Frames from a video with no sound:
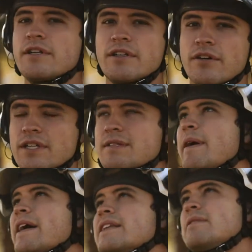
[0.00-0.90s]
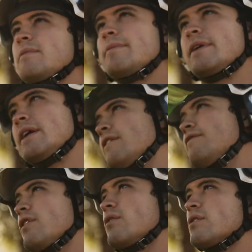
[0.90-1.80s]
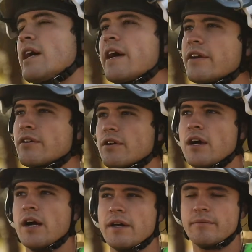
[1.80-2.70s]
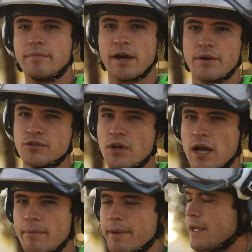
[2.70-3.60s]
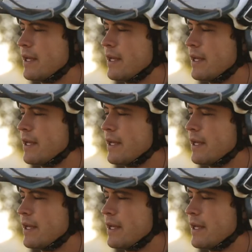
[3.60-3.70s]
when you don't expect it, maybe hit a phone line or a hot power drop.